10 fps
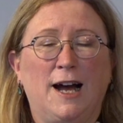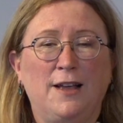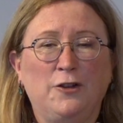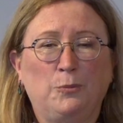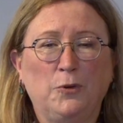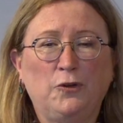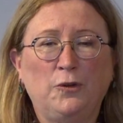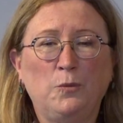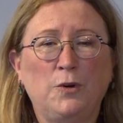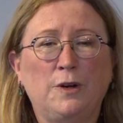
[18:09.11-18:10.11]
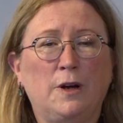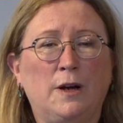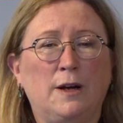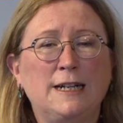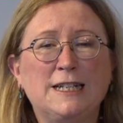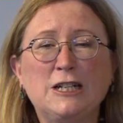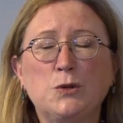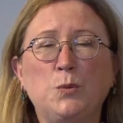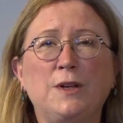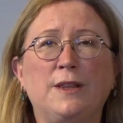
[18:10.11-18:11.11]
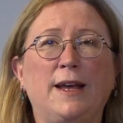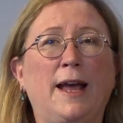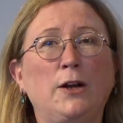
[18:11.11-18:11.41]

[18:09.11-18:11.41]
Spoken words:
This person would assist with the